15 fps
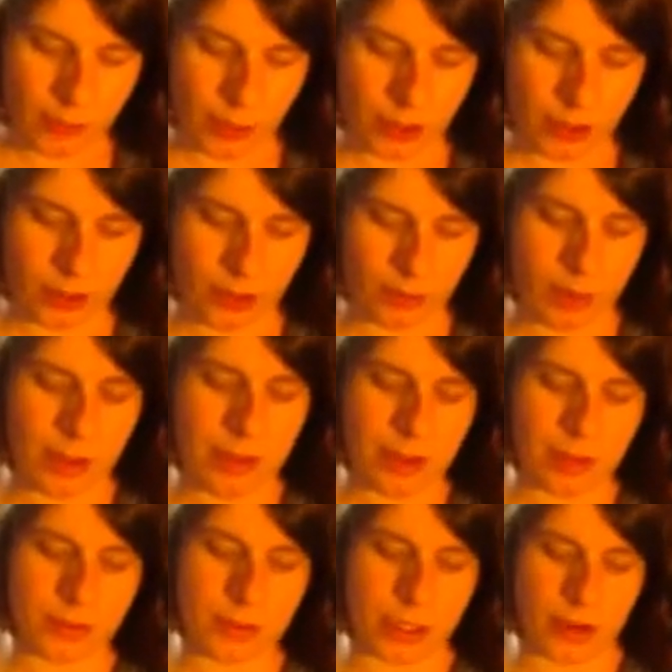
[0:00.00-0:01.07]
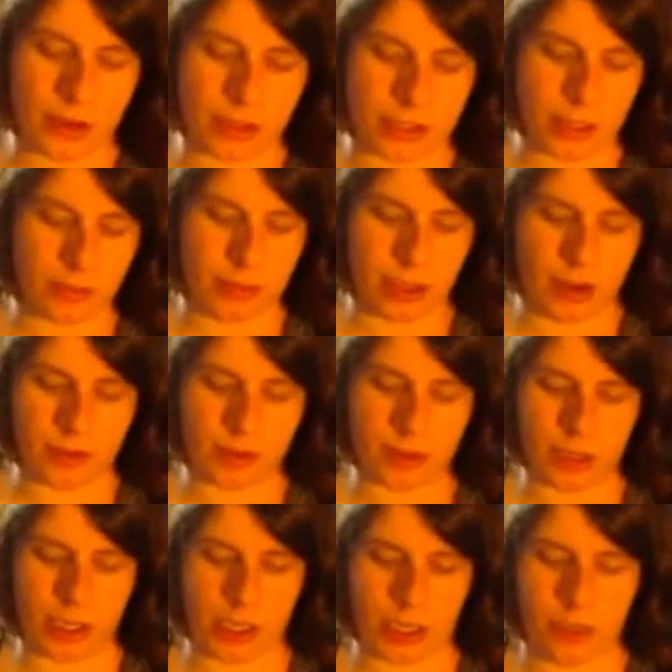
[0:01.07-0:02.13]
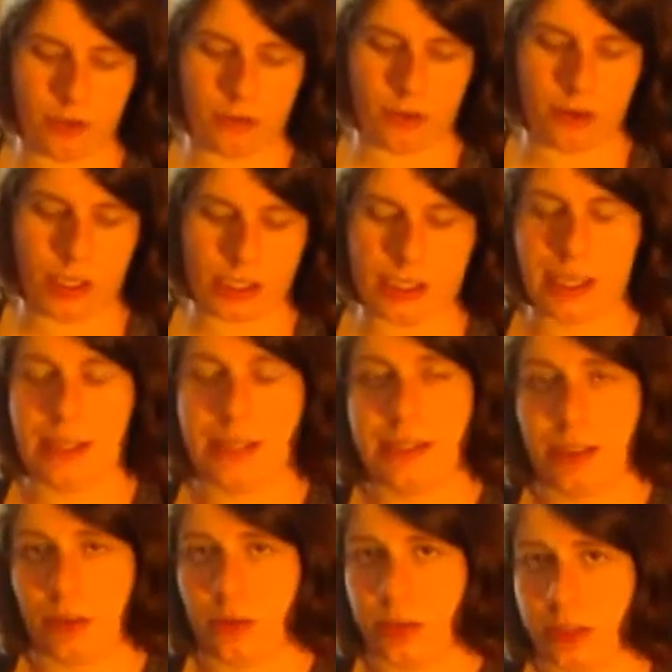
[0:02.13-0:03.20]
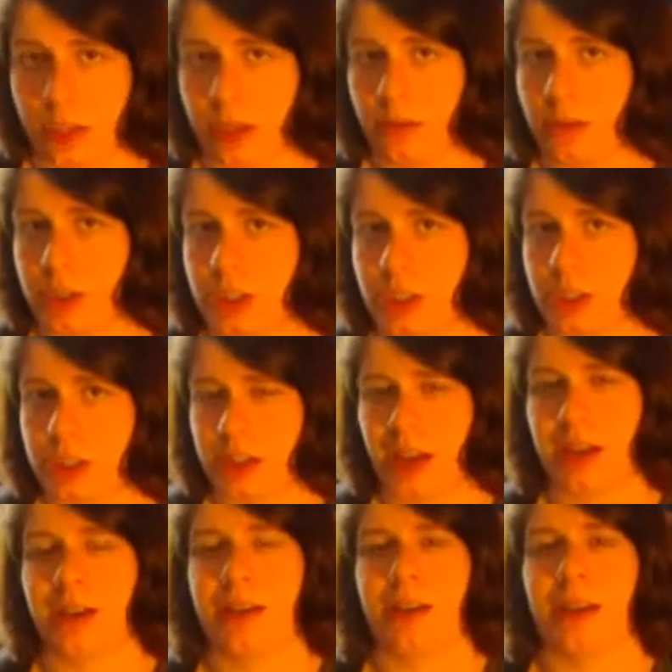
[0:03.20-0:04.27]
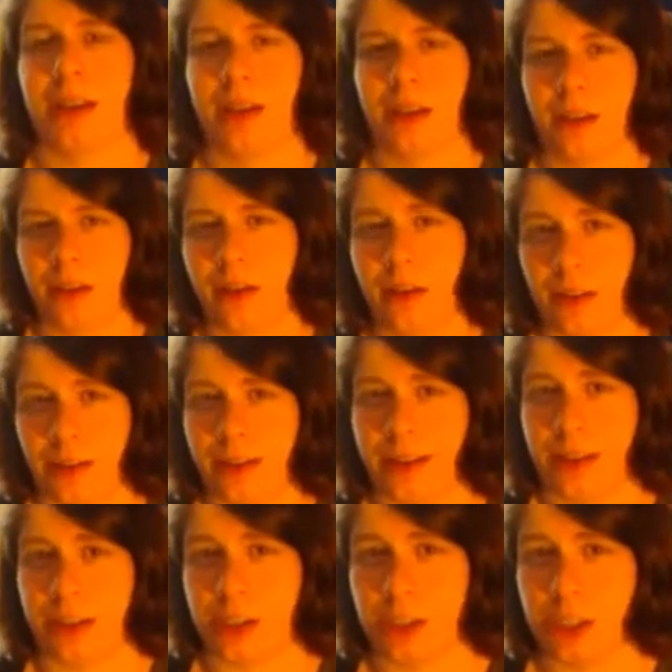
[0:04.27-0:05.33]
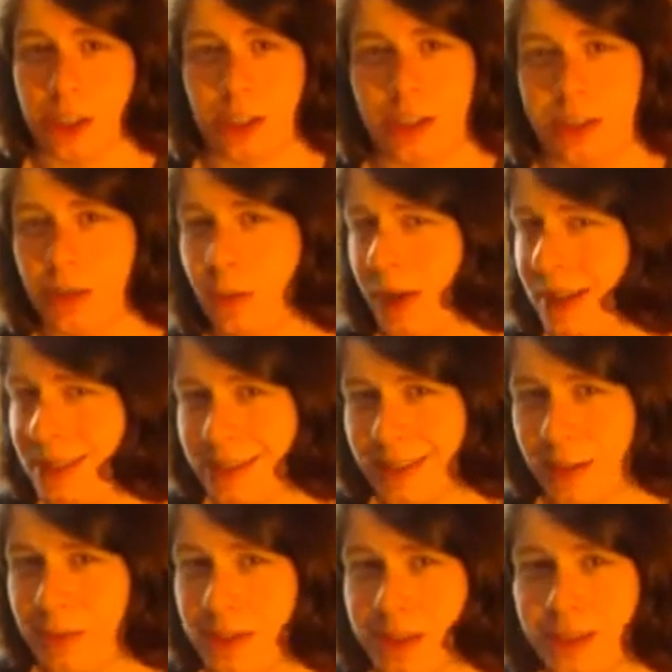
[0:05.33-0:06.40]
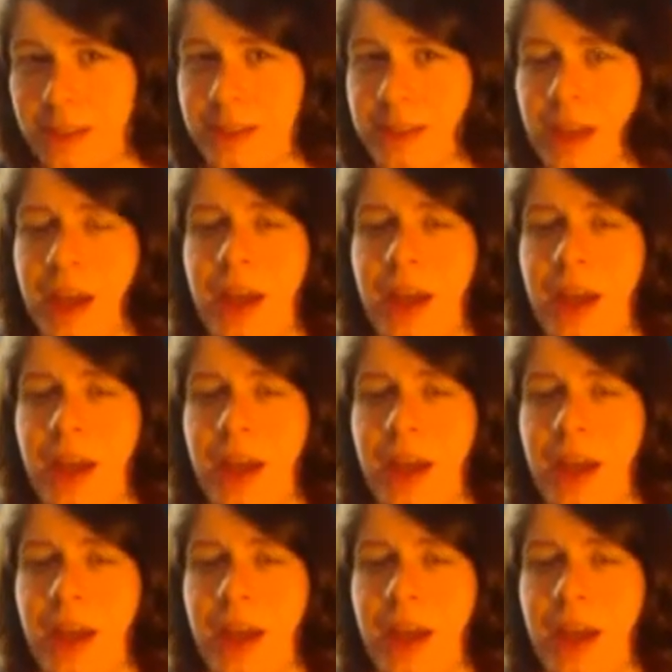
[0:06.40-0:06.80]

When the baby comes out, it's going to be covered in vernix caseosa, which is kind of like, they call it like a cheesy white substance.